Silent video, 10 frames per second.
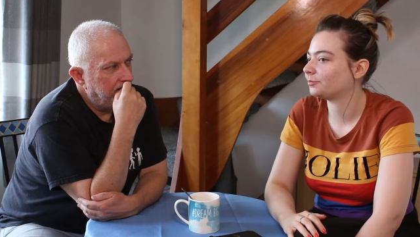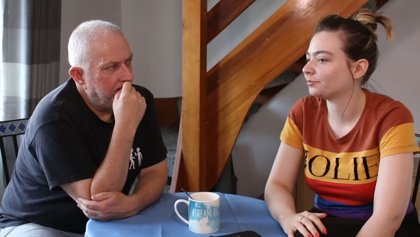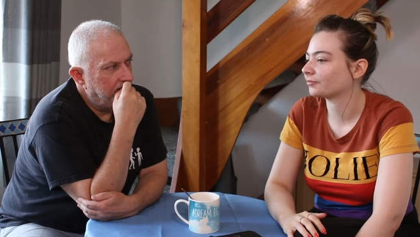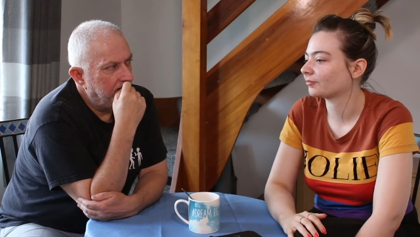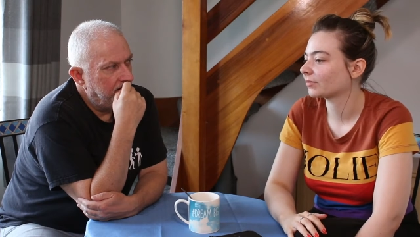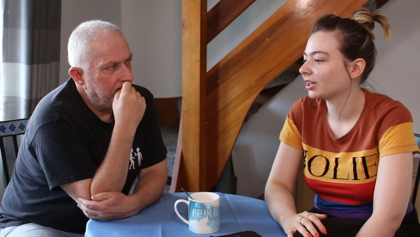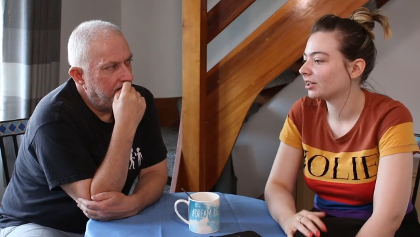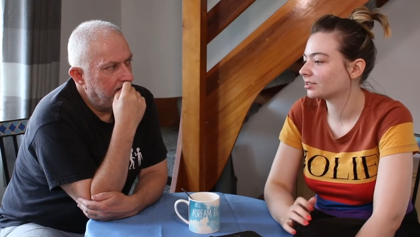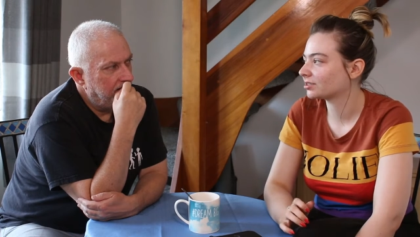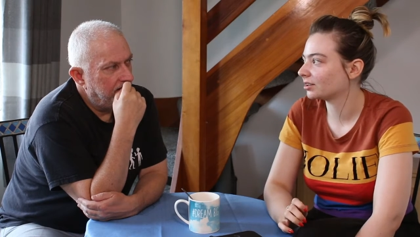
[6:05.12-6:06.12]
Speaker 1: um,
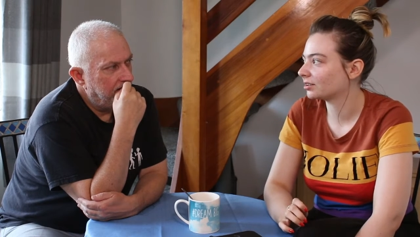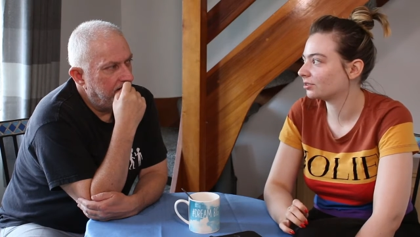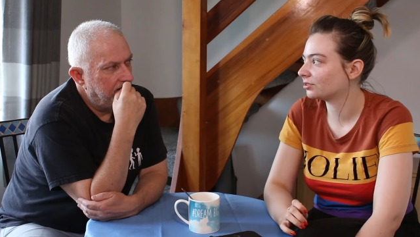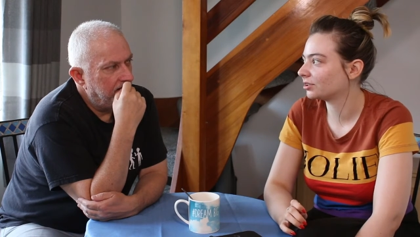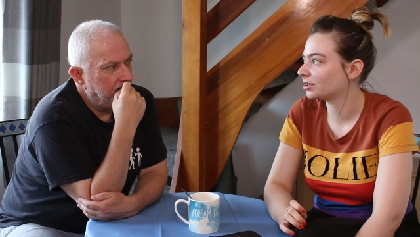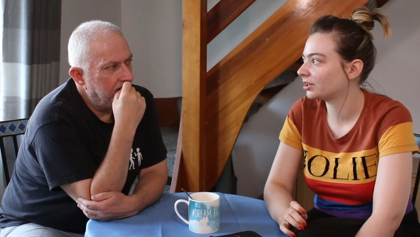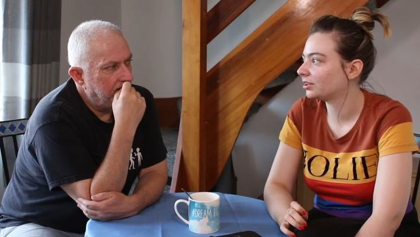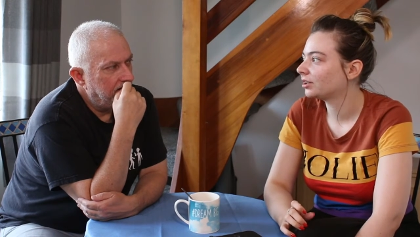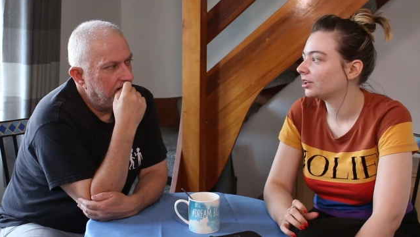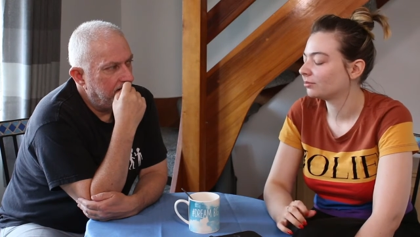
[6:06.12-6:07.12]
cycling holiday
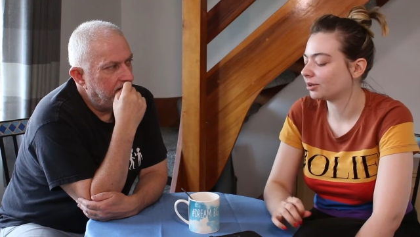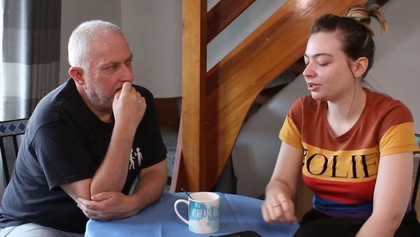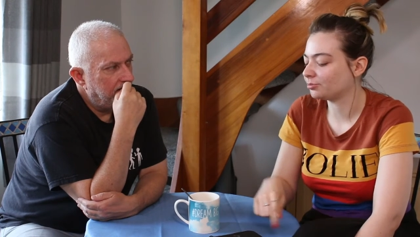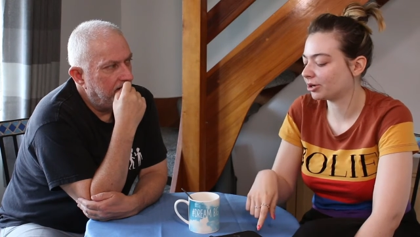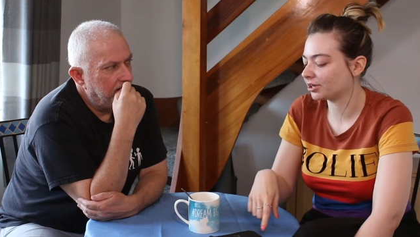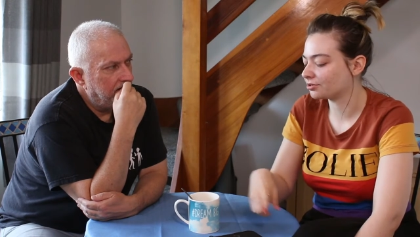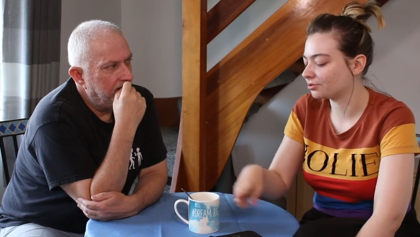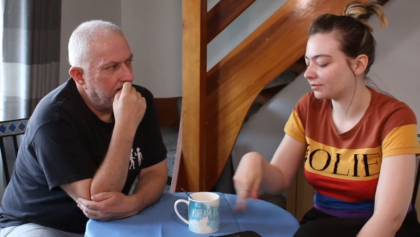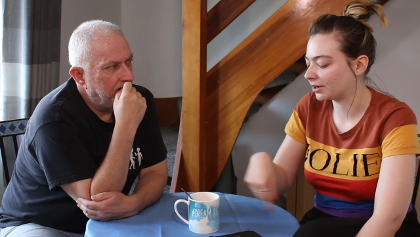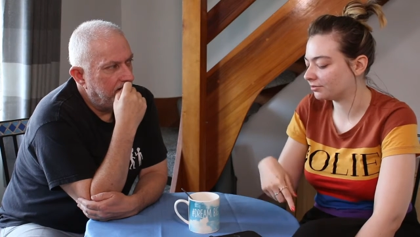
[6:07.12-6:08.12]
where you bike all
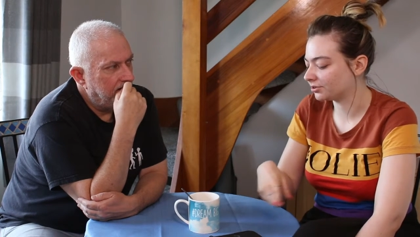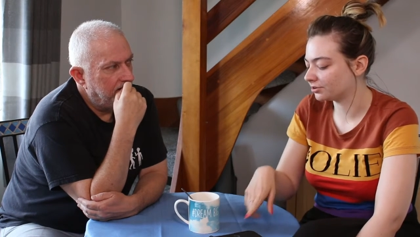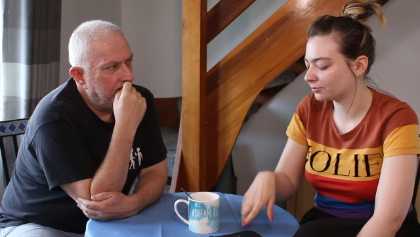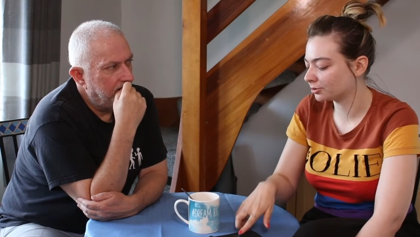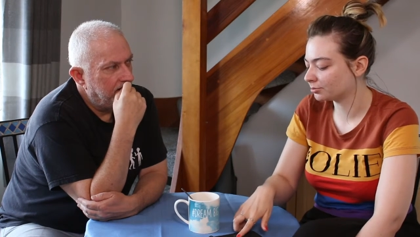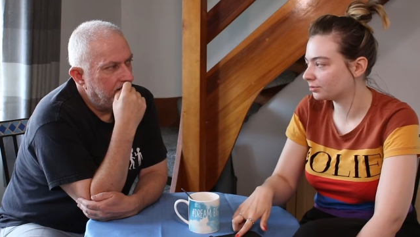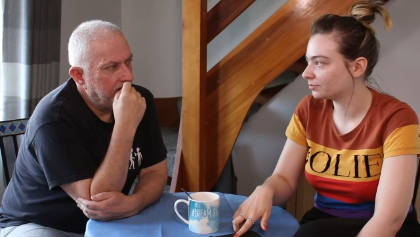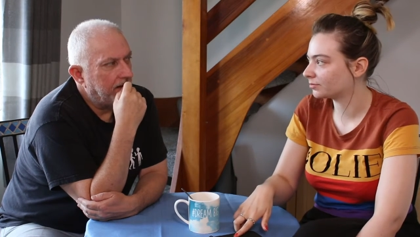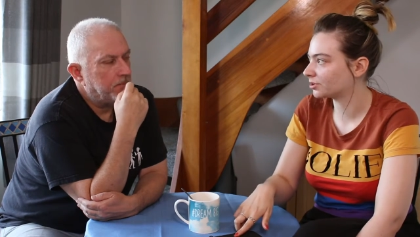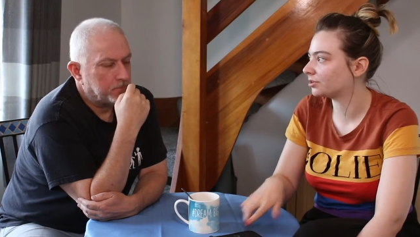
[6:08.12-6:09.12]
around Europe.
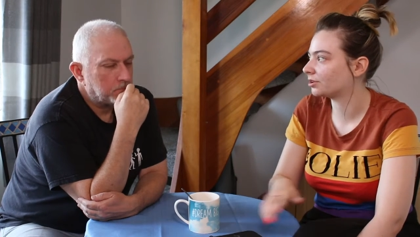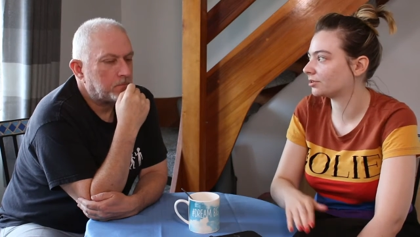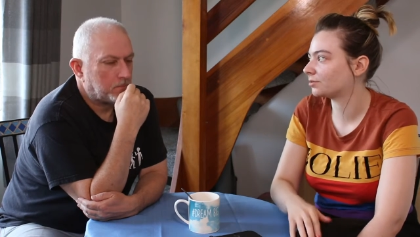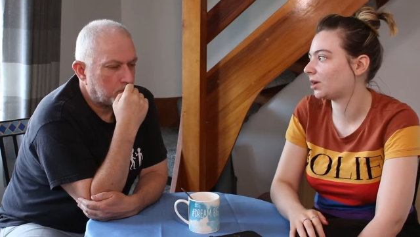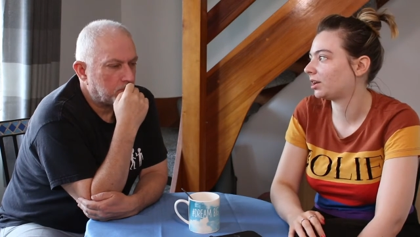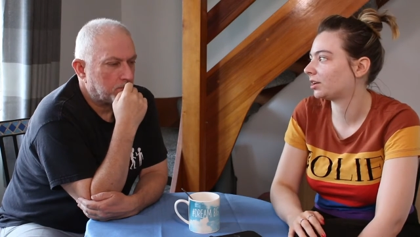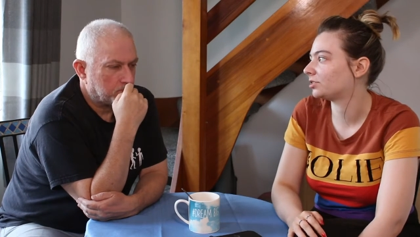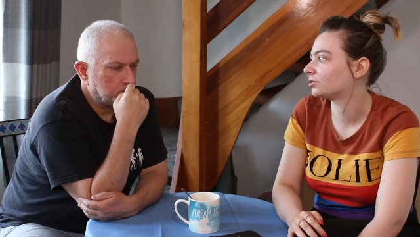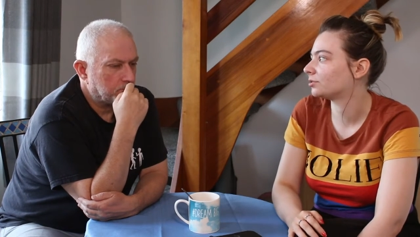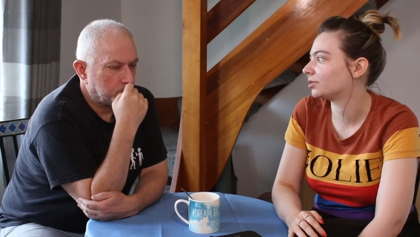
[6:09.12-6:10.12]
Yeah. So you go onto mainland
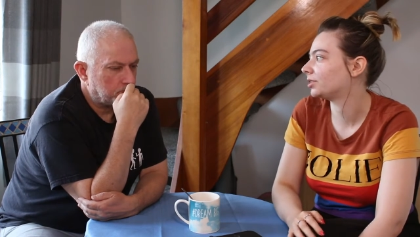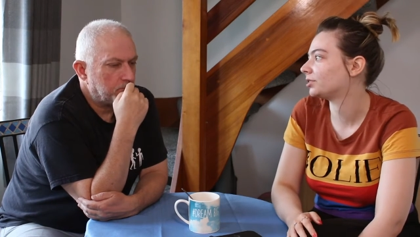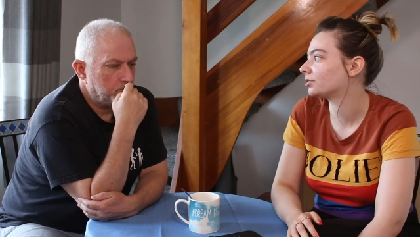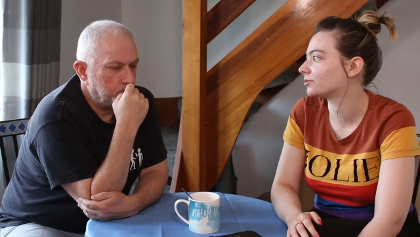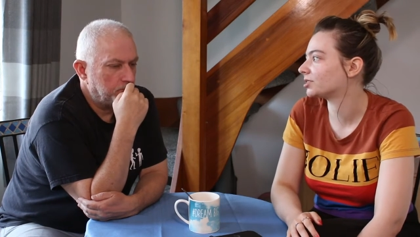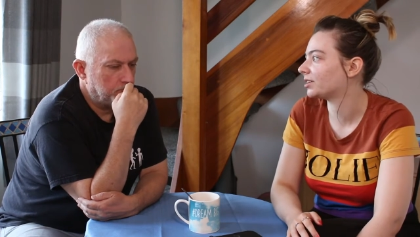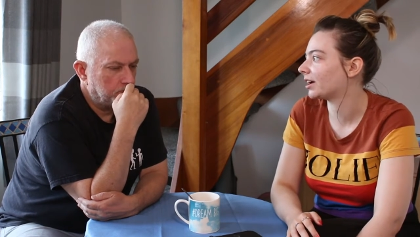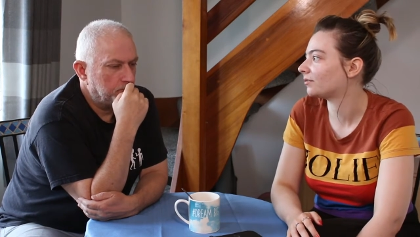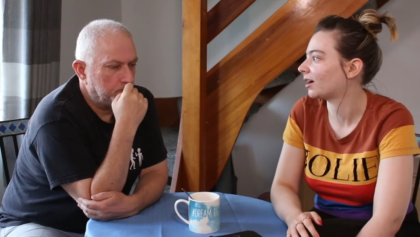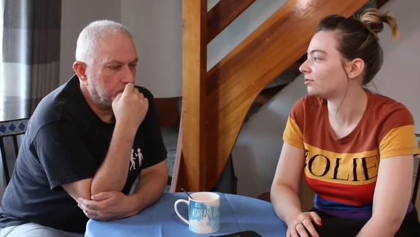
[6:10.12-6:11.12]
Europe and then you can obviously mm.
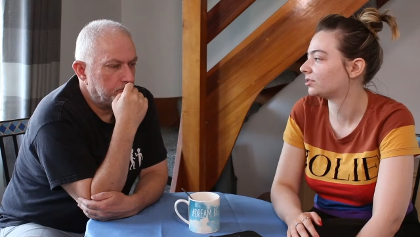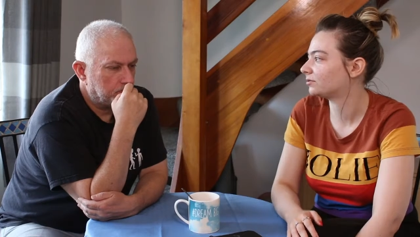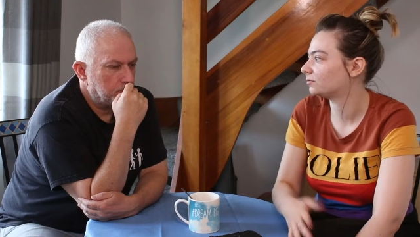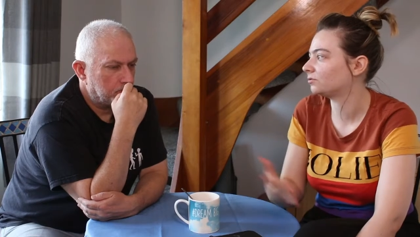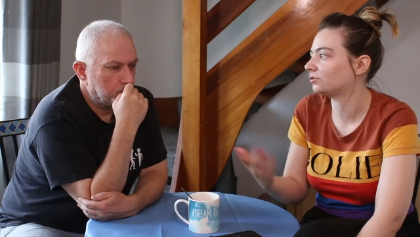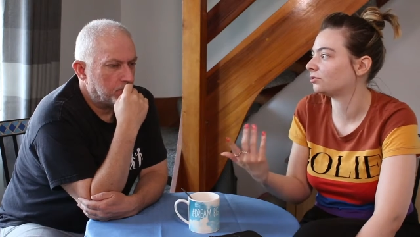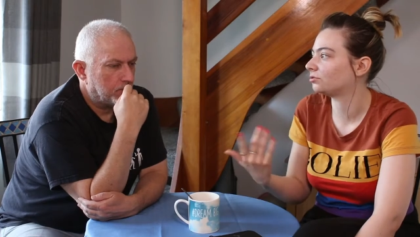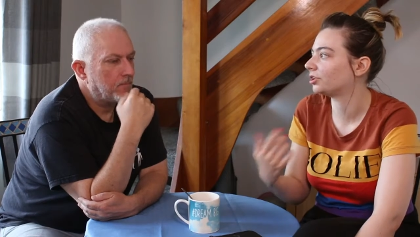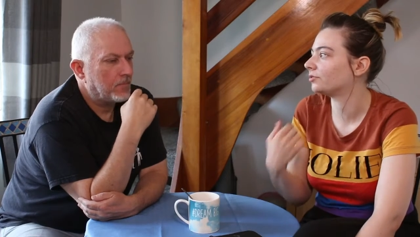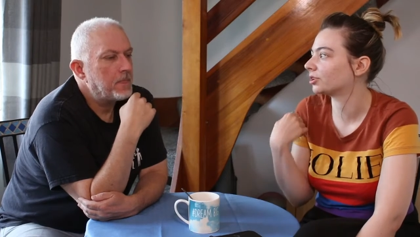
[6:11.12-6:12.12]
get around
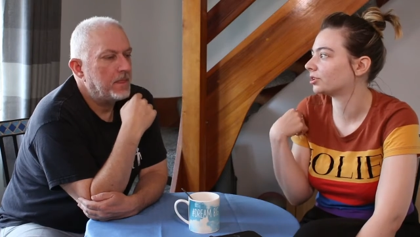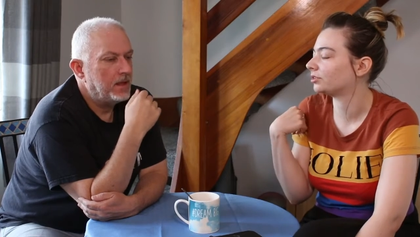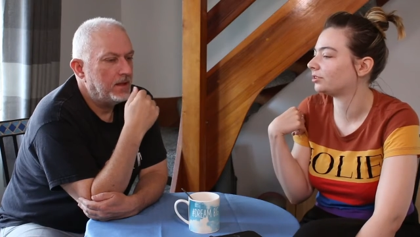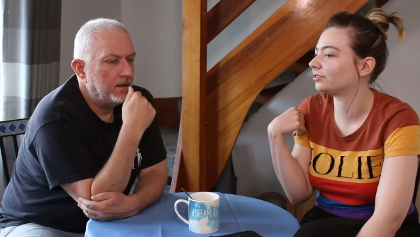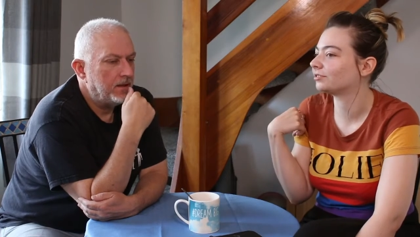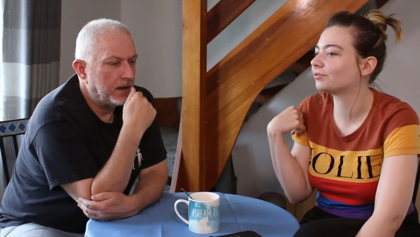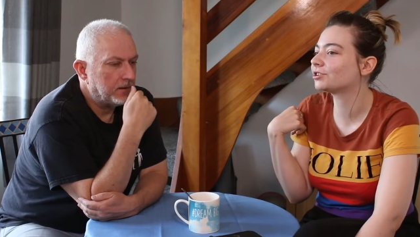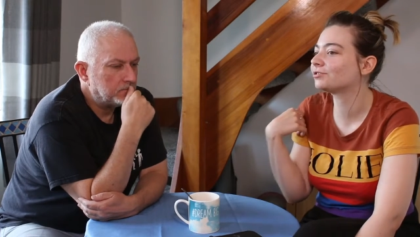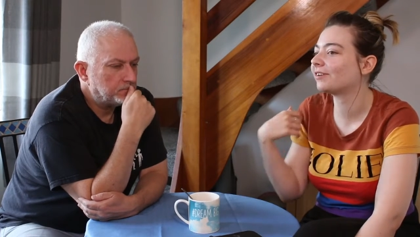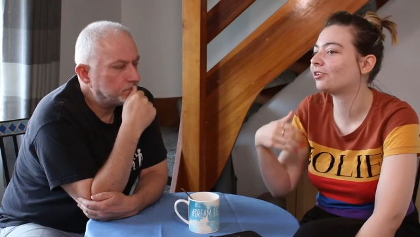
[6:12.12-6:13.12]
all over, can't you? Yeah.
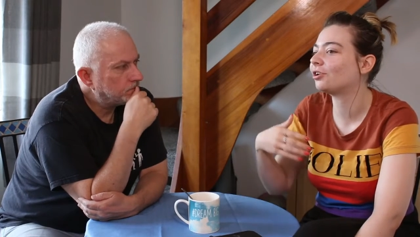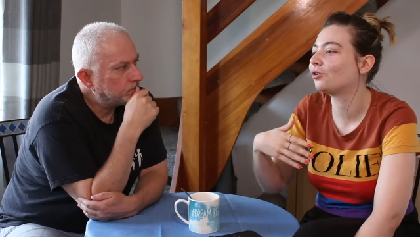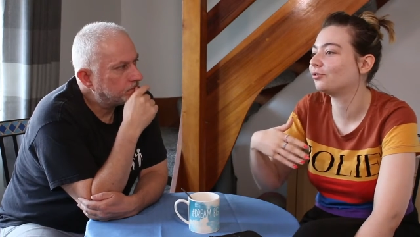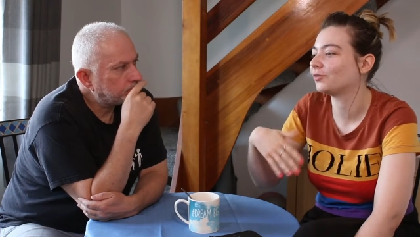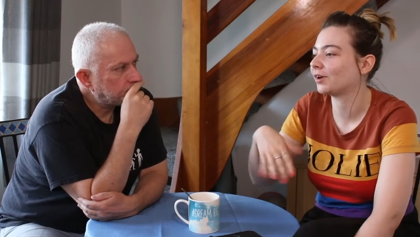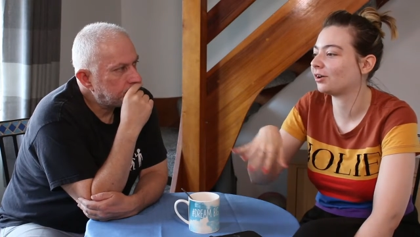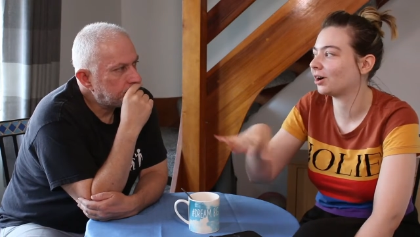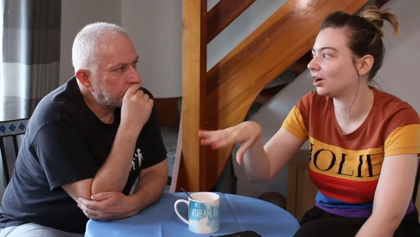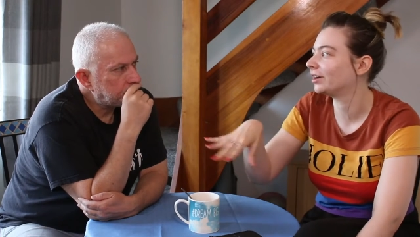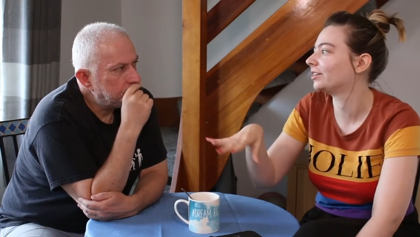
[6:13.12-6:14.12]
Once you're off of our
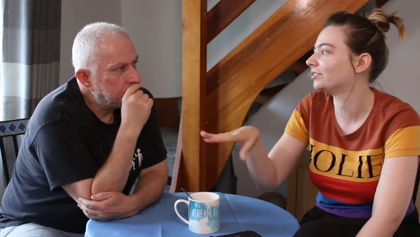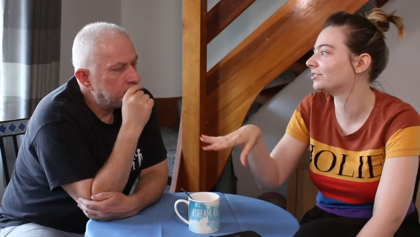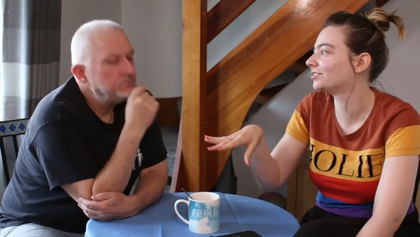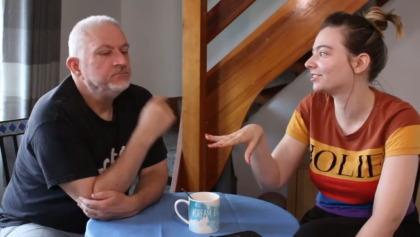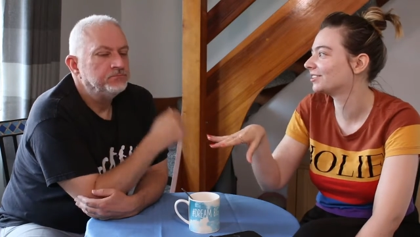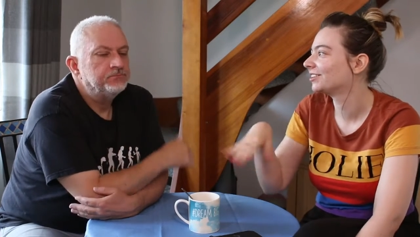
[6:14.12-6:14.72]
island,